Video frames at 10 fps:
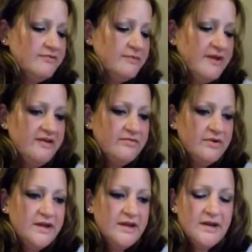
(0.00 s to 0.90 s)
from
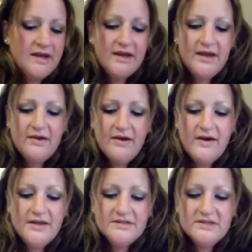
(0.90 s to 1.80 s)
Avon, I
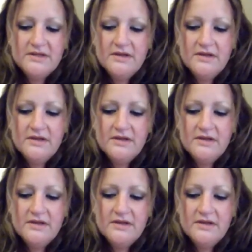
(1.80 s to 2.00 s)
got,